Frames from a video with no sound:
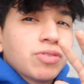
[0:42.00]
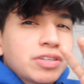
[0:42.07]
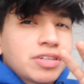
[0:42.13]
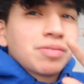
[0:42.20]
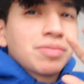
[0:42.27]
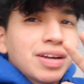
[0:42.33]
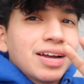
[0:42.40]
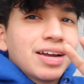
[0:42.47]
What's
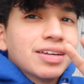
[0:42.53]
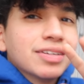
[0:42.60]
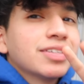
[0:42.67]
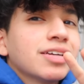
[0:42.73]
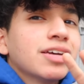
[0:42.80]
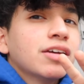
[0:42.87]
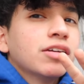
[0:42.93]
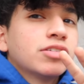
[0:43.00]
up guys?
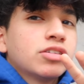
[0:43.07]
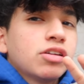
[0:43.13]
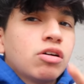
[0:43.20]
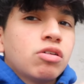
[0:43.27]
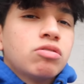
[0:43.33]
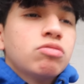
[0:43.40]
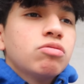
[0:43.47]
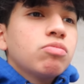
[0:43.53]

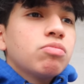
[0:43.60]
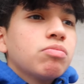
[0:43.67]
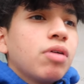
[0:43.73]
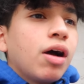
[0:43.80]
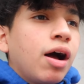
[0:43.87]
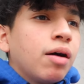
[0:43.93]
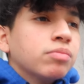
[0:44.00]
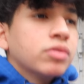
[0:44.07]
So
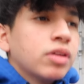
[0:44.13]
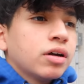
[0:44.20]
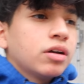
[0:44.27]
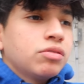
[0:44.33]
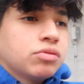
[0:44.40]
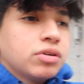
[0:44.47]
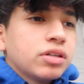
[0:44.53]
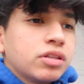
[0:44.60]
I'm
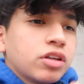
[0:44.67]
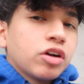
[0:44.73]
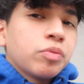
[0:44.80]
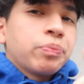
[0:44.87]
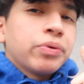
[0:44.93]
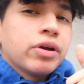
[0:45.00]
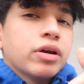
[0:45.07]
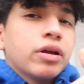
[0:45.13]
done with
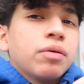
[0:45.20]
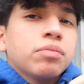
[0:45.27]
third period,